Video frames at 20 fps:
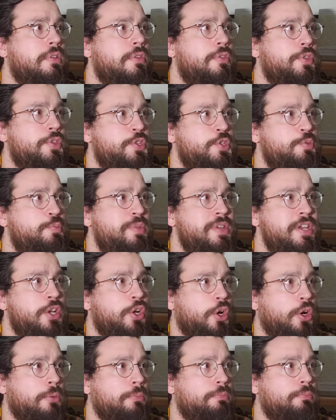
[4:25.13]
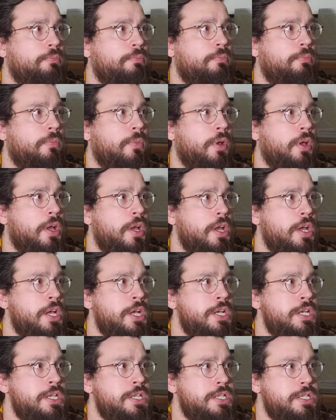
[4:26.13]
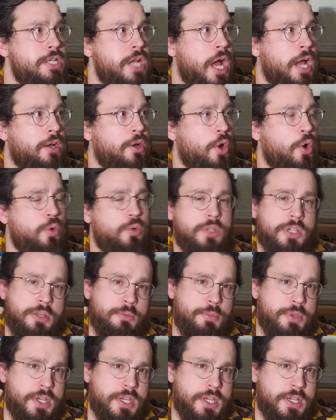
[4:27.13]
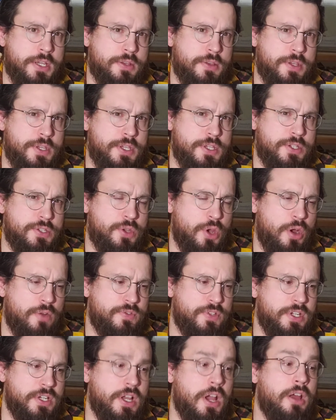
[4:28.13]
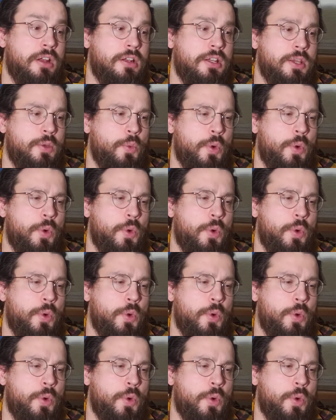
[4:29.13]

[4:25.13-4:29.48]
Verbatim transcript: the speaker not only being the soft and cuddly